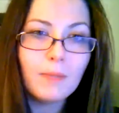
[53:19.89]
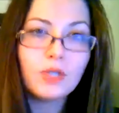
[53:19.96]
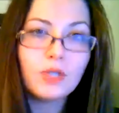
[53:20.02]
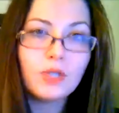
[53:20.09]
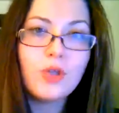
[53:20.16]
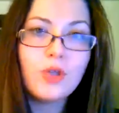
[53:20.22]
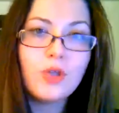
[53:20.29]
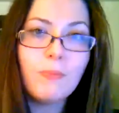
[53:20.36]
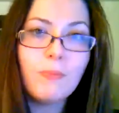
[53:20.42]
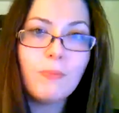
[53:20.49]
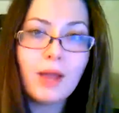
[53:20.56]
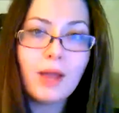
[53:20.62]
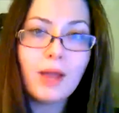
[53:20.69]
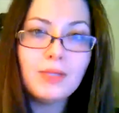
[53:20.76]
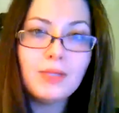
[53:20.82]
but there's no
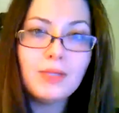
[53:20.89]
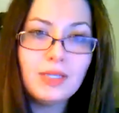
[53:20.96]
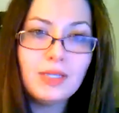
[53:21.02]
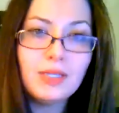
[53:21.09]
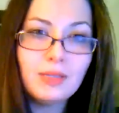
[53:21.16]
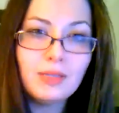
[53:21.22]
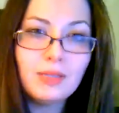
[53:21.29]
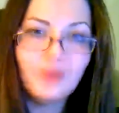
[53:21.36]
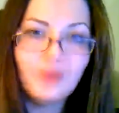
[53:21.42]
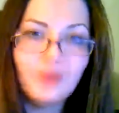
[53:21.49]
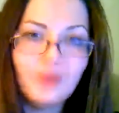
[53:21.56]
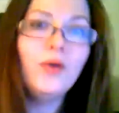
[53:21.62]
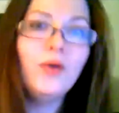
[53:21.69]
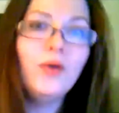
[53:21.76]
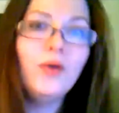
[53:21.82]
pragmatism
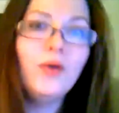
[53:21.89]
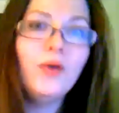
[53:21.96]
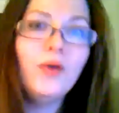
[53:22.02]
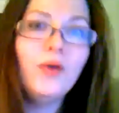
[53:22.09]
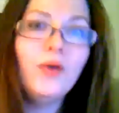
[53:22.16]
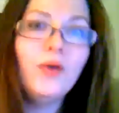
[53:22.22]
when it